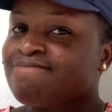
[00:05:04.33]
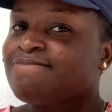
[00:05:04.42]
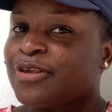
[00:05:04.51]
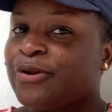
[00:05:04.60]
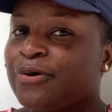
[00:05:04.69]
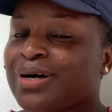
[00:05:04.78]

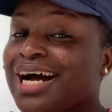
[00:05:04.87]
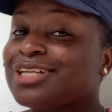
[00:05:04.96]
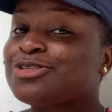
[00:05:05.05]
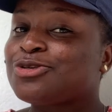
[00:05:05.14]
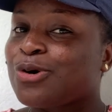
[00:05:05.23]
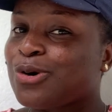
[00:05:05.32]
You know,
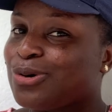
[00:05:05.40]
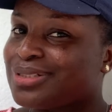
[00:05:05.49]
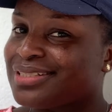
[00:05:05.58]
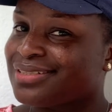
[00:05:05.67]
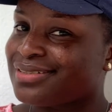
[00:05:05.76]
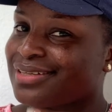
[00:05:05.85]
cut your
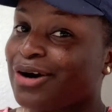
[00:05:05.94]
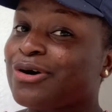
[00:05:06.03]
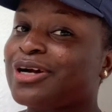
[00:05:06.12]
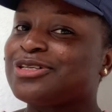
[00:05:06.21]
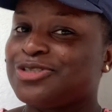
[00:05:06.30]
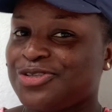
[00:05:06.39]
coats
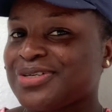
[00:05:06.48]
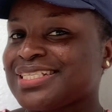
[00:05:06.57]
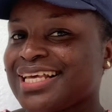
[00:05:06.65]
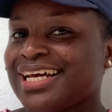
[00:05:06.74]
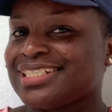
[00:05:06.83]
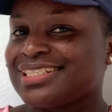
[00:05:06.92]
according to your
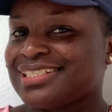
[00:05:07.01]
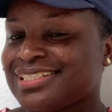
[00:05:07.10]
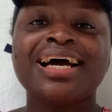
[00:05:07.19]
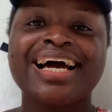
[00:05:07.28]
size.